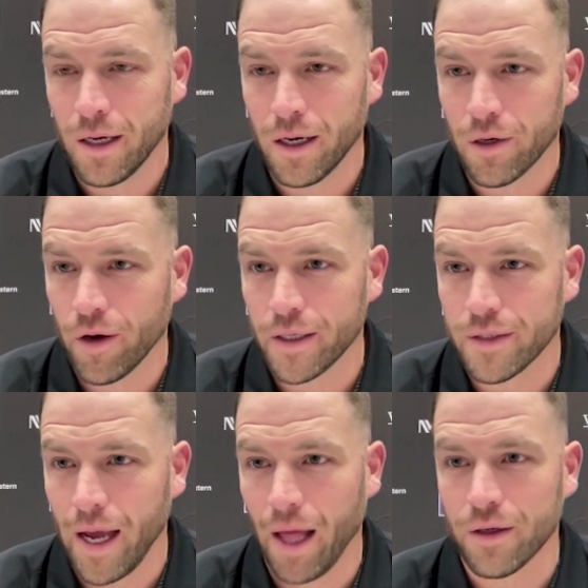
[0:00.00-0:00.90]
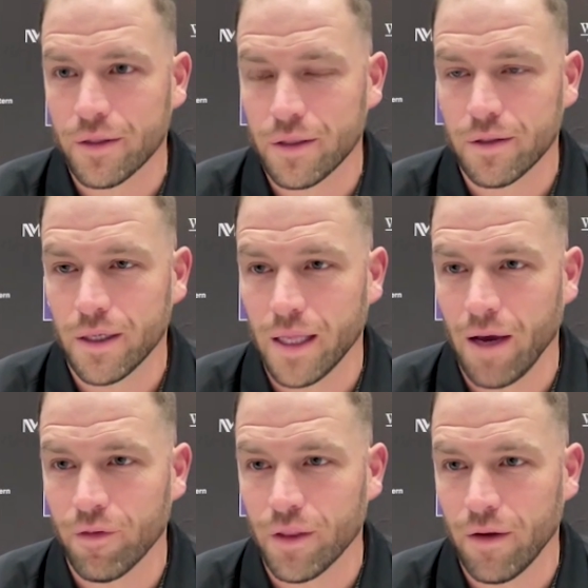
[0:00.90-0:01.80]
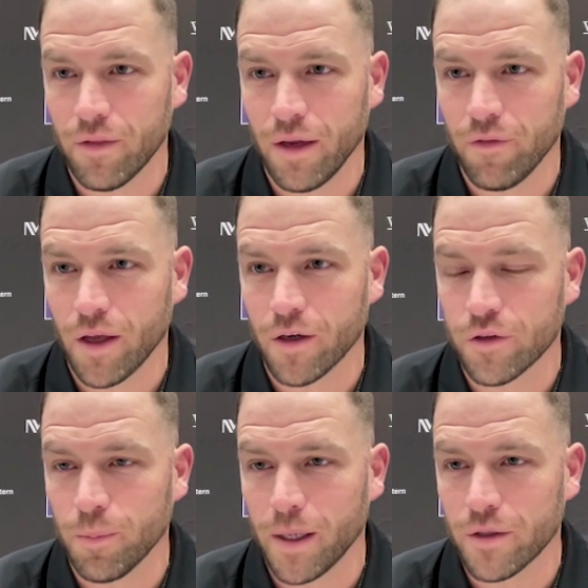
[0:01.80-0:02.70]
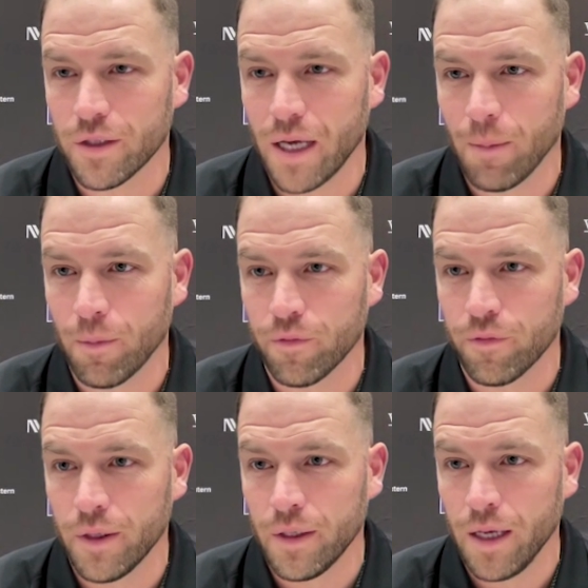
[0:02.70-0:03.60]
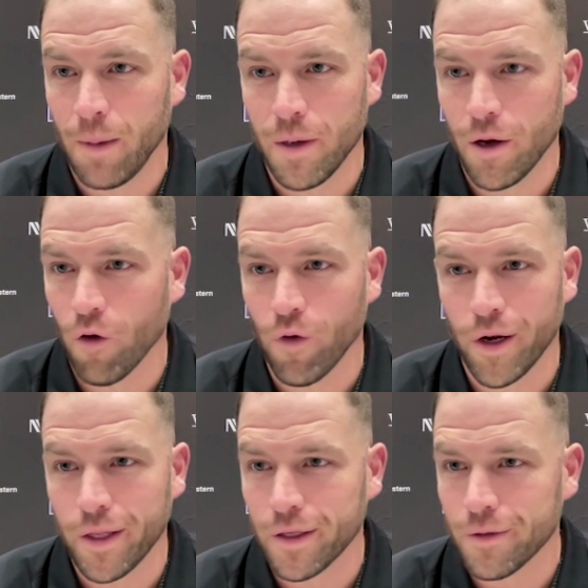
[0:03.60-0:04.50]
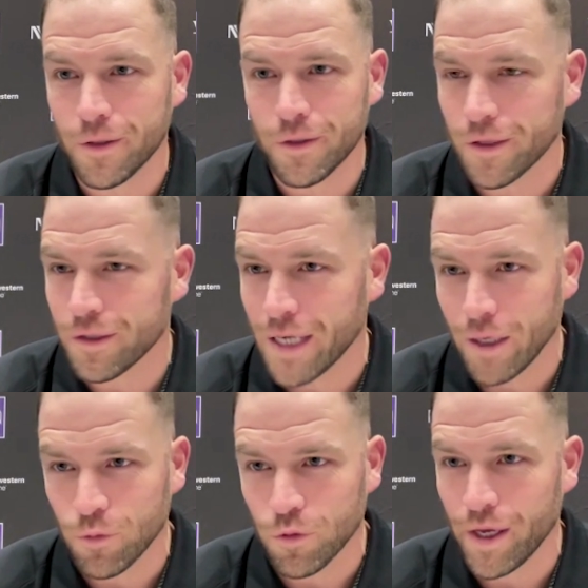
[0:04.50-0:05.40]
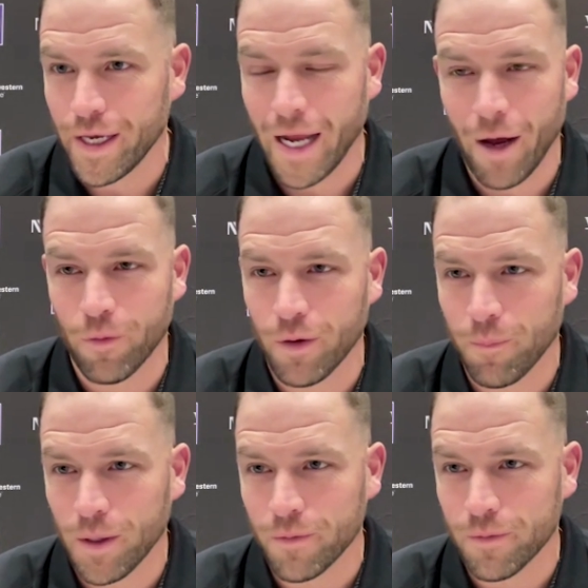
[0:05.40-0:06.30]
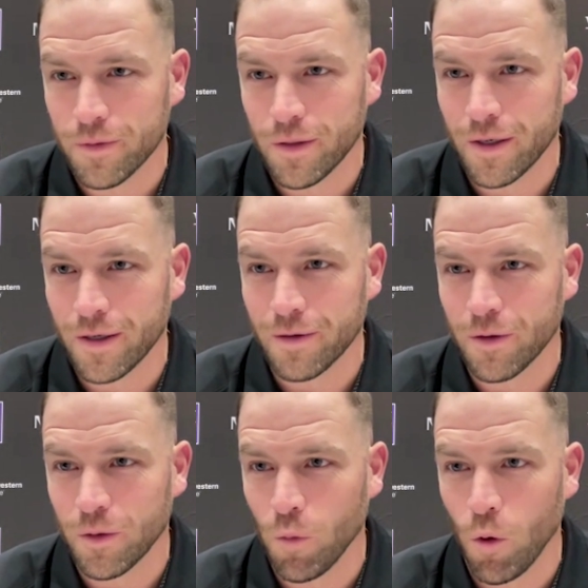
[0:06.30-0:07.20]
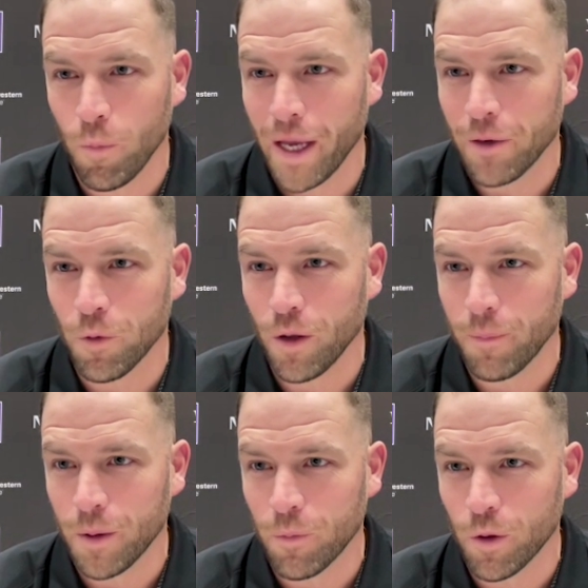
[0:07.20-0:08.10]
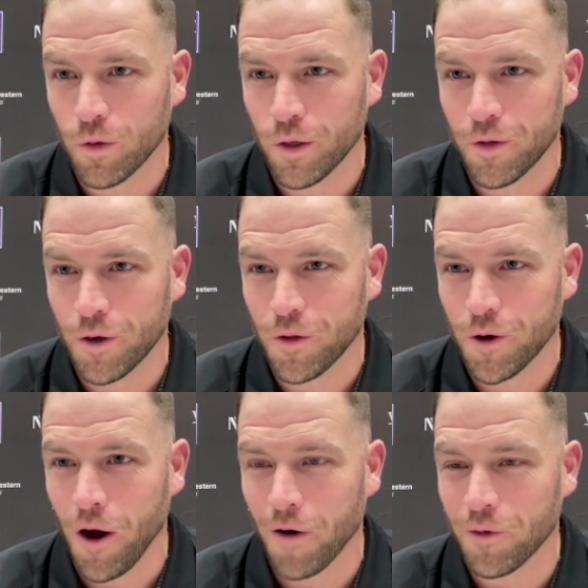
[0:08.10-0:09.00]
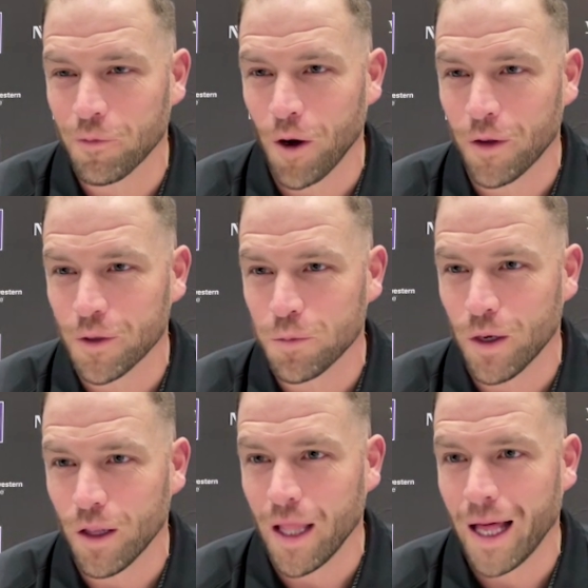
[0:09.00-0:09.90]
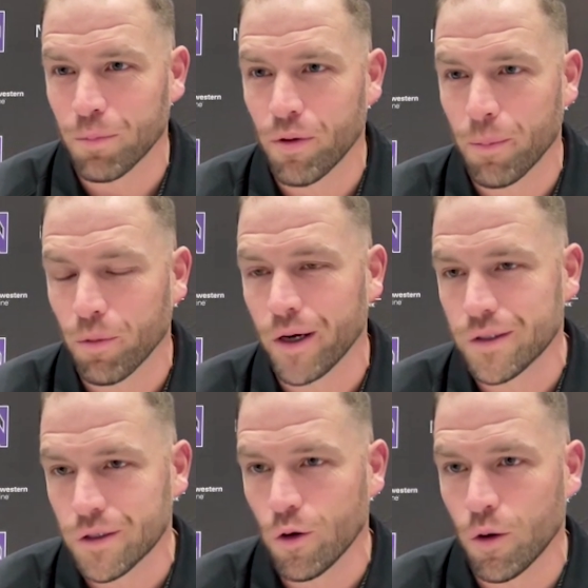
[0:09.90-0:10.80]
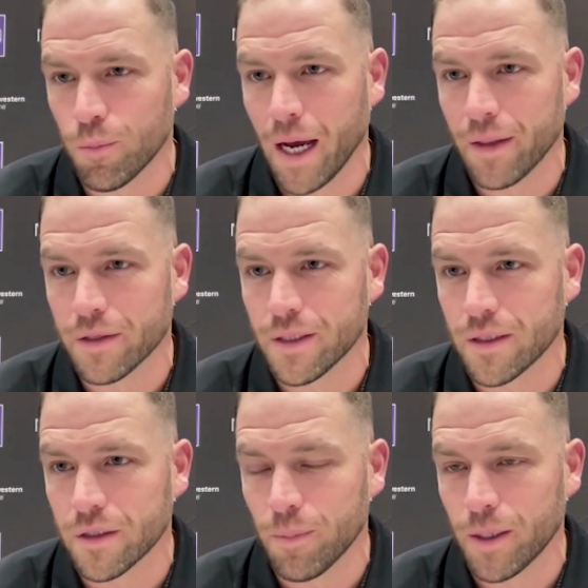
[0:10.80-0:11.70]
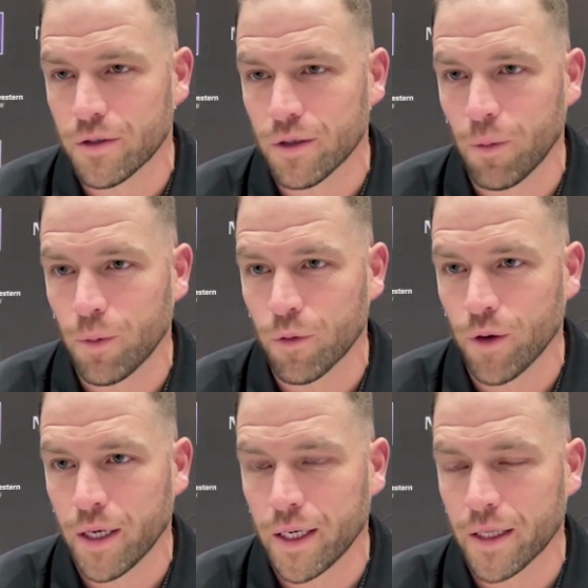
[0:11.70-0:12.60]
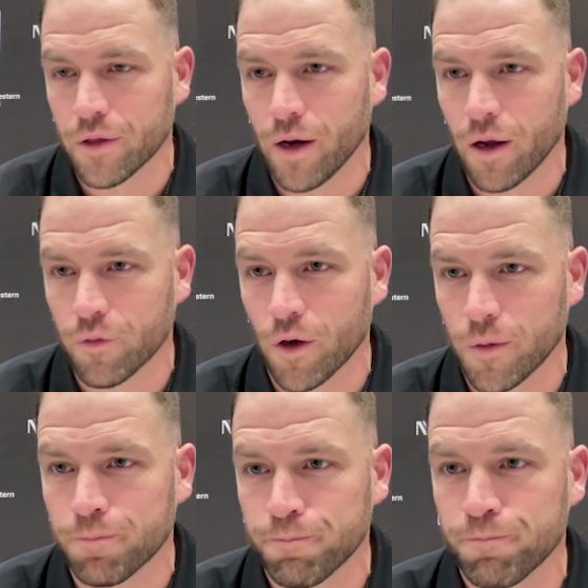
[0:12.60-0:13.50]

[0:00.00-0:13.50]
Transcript: credit to Alex and Kevin. They've done a tremendous job of, already the schedule's laid out. The bowl manual. They're off and running. There's been a lot of preparation going behind the scenes to make sure that we were ready to hit the ground running.